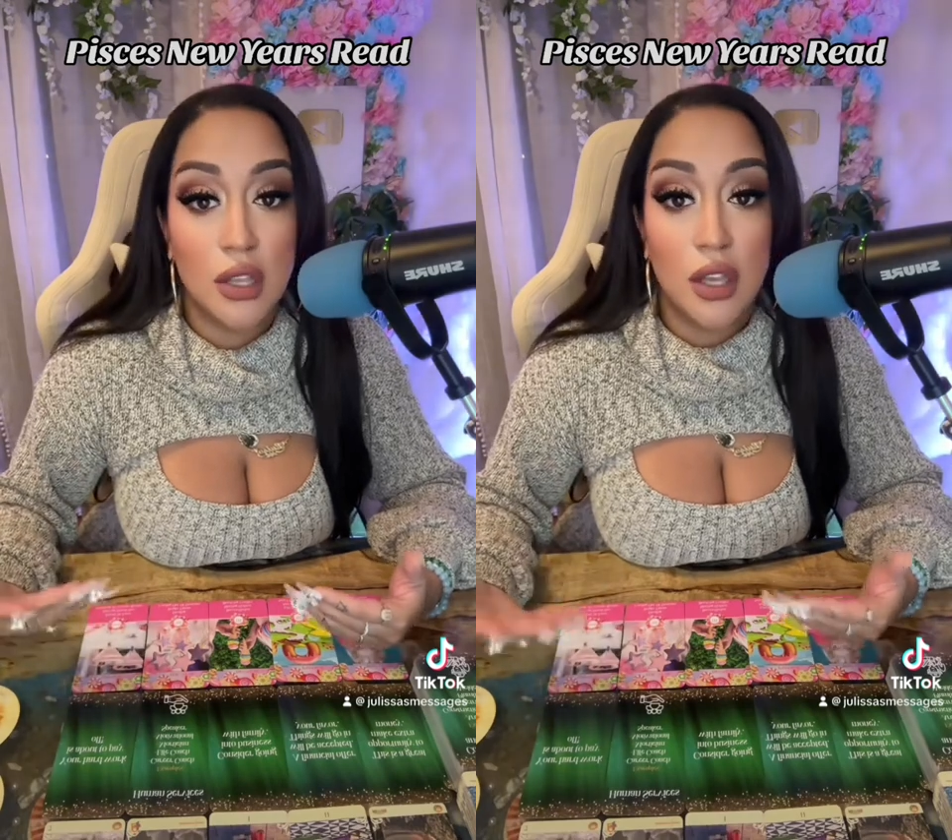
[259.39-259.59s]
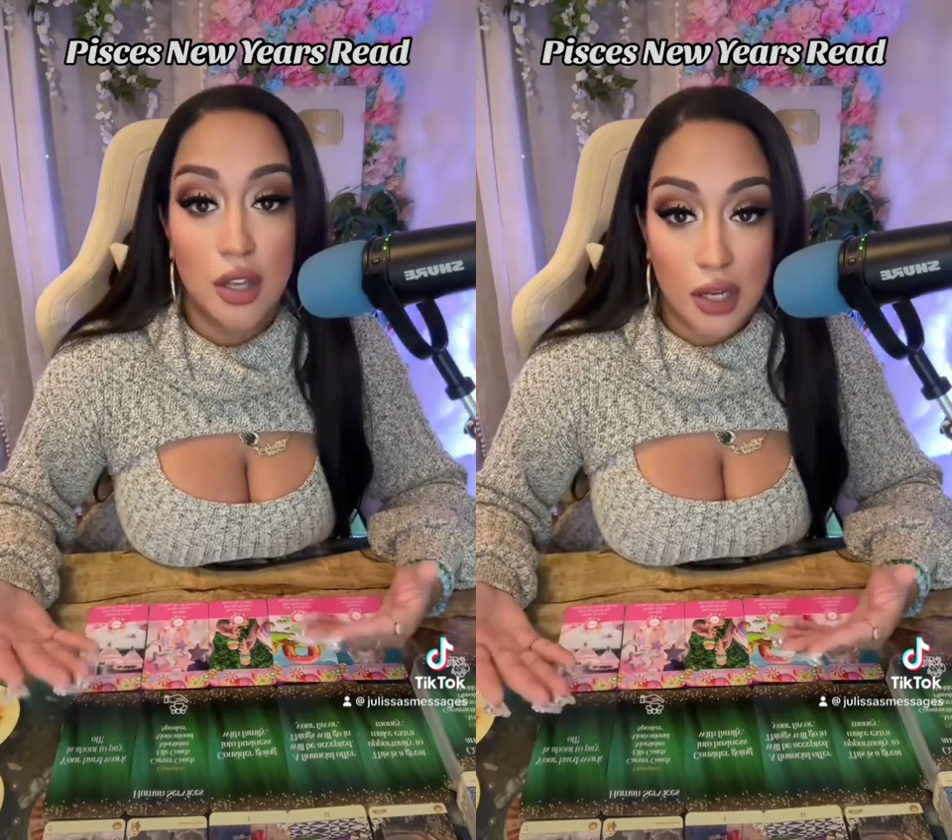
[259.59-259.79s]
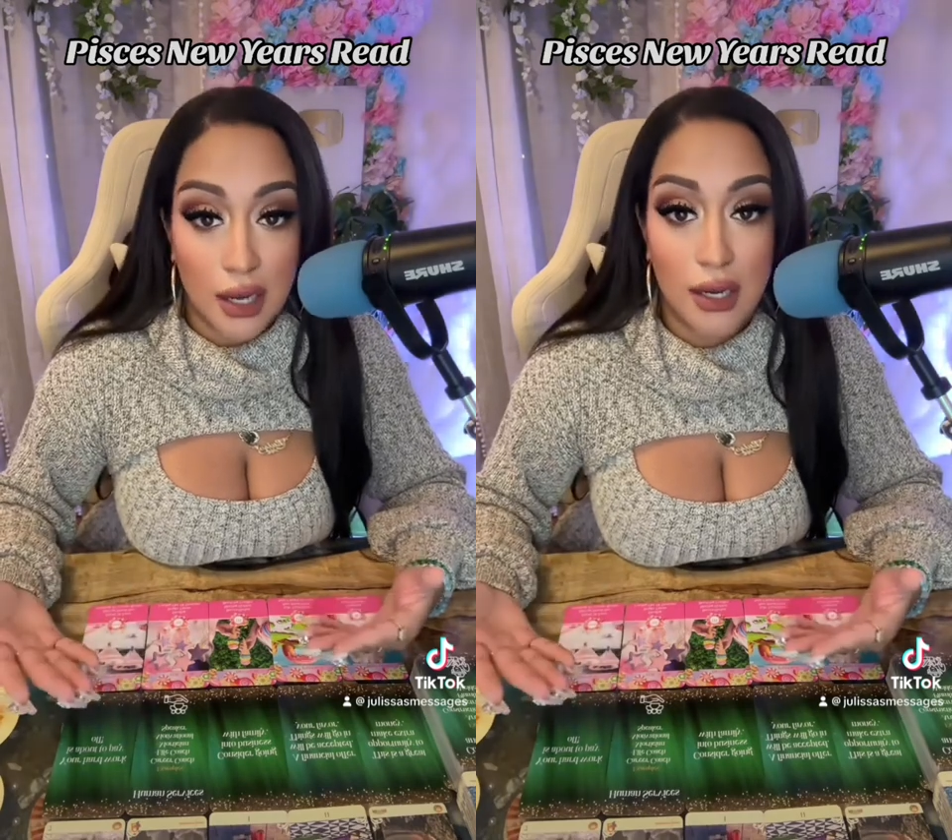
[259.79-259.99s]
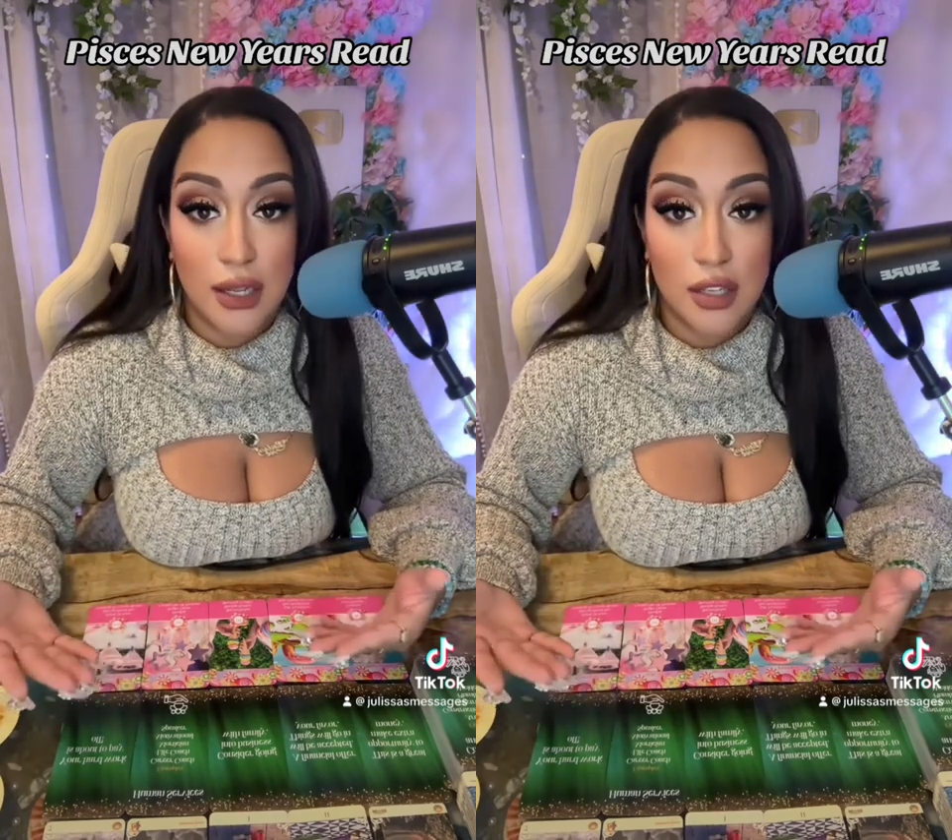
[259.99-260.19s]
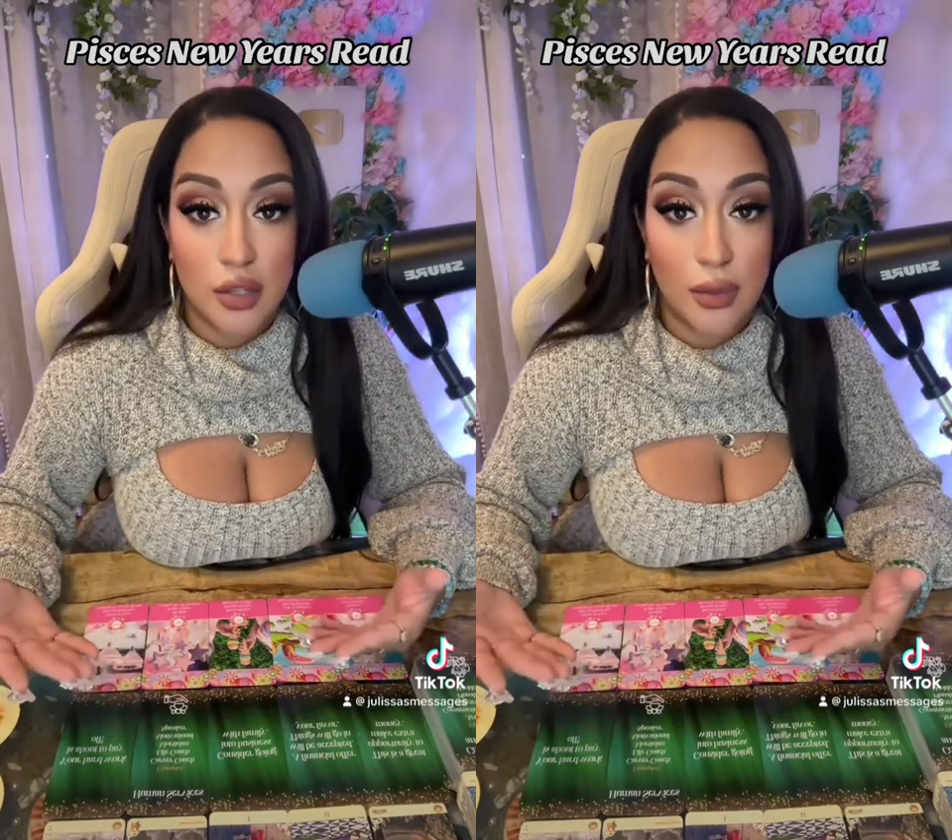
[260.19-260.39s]
You're not going to
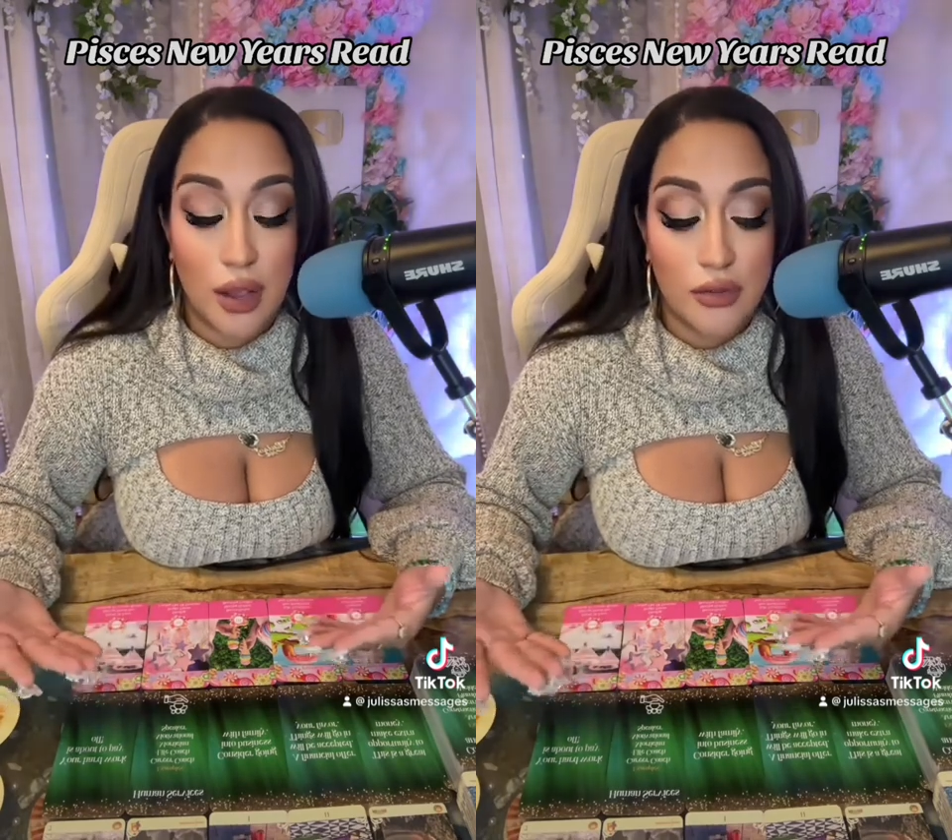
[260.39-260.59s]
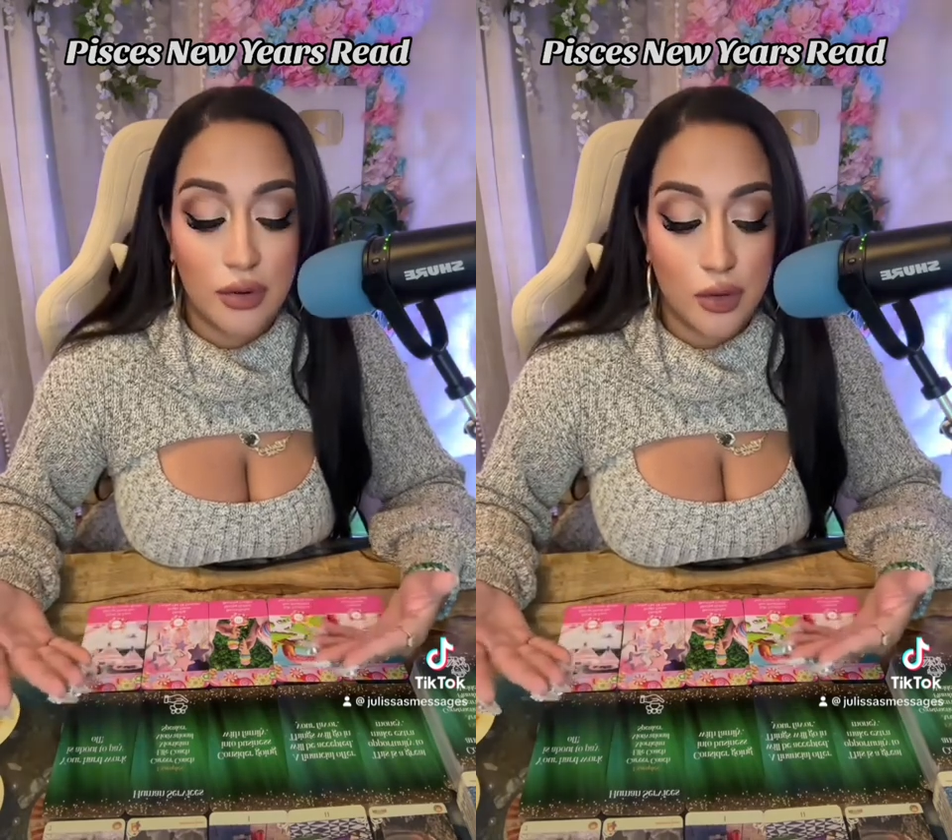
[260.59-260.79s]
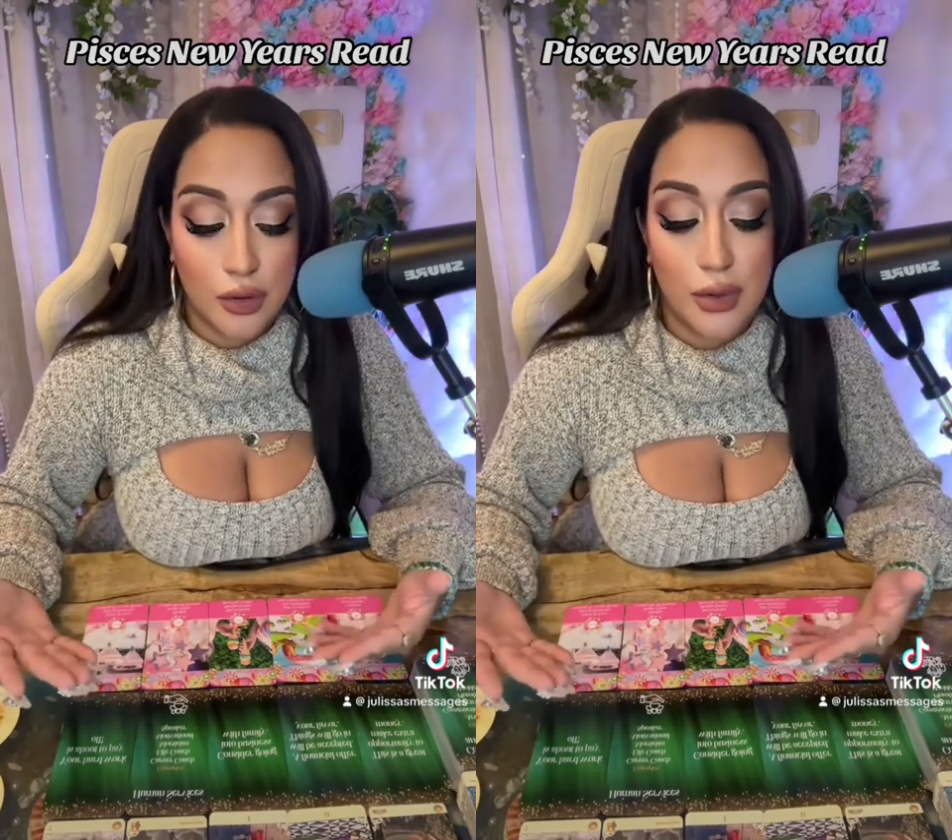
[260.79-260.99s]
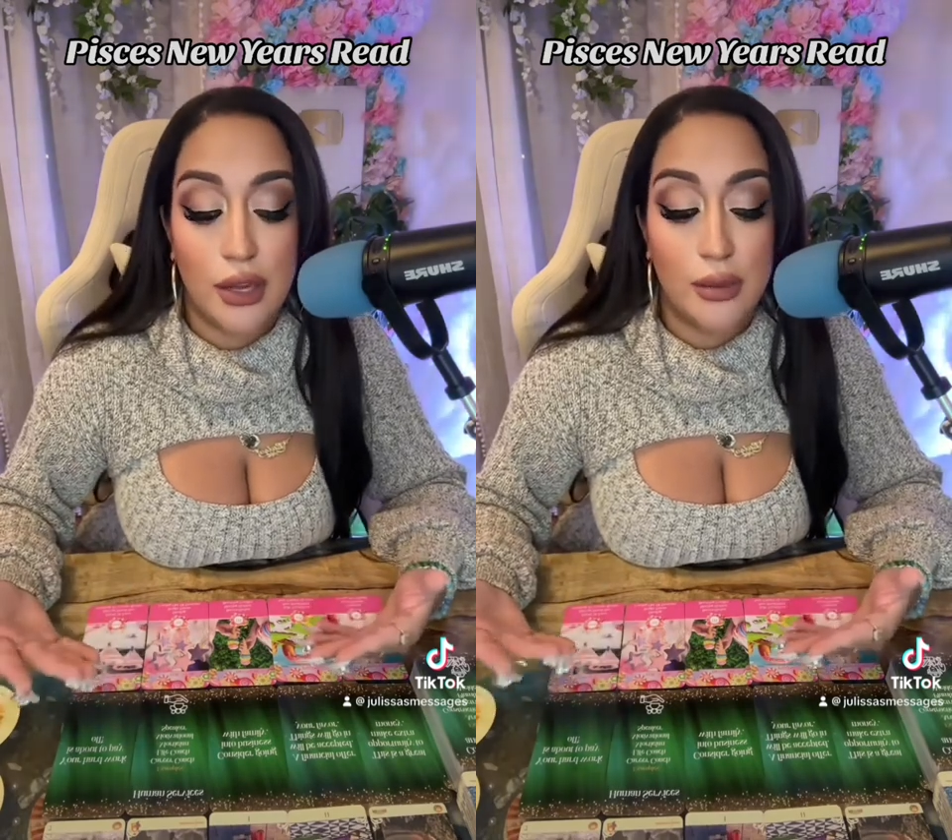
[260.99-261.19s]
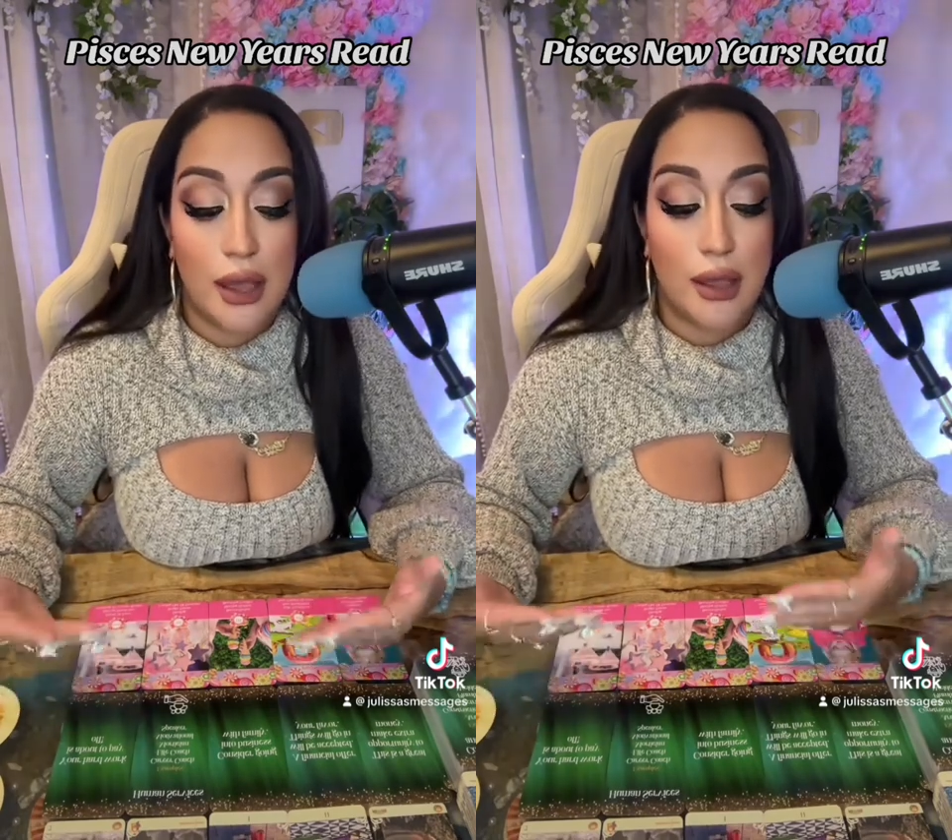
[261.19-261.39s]
get your profit or your money
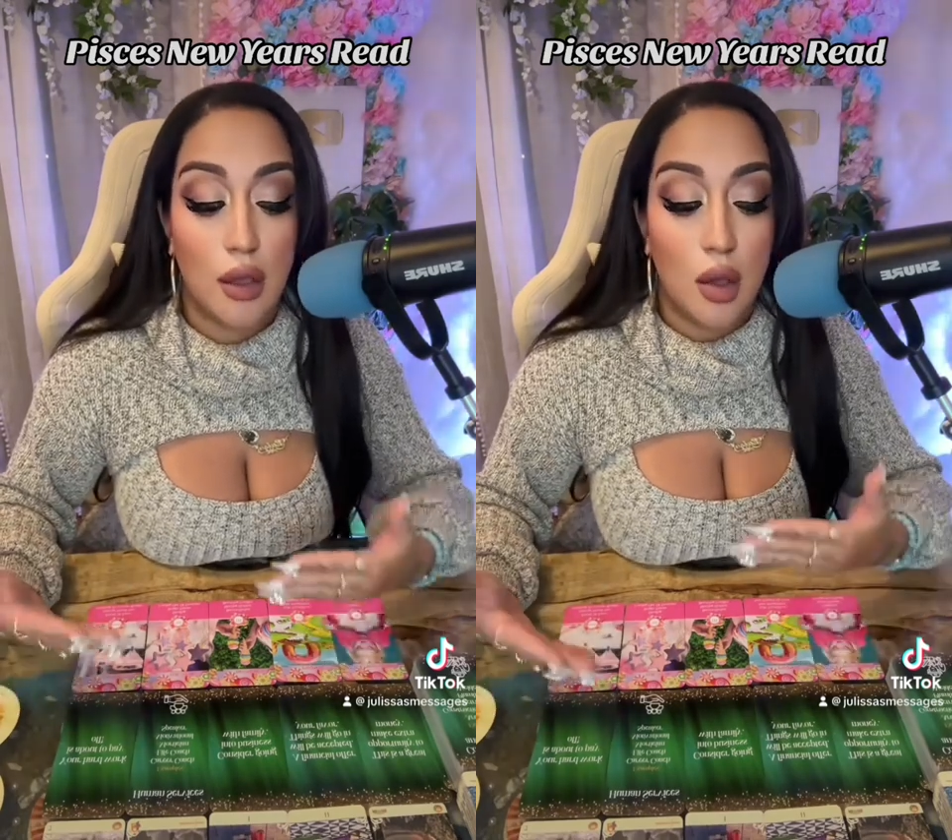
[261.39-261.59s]
back